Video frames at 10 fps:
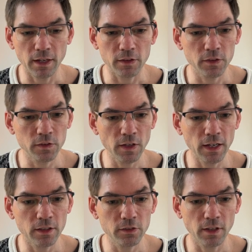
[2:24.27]

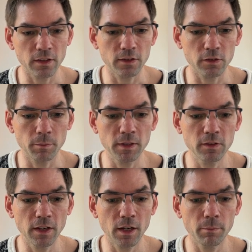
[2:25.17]
6, that doesn't meet
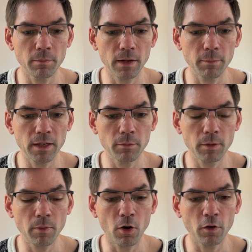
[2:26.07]
it, and a
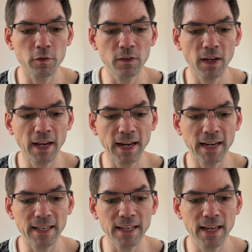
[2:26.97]
minimum of
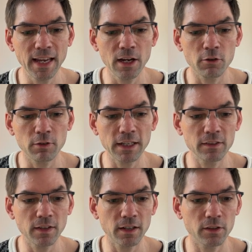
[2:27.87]
10
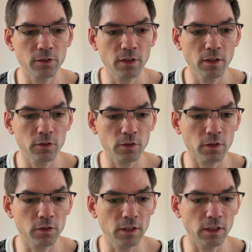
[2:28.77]
ratings. So
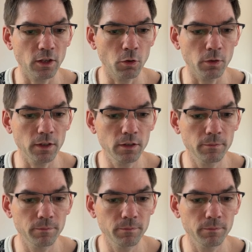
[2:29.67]
let's keep going.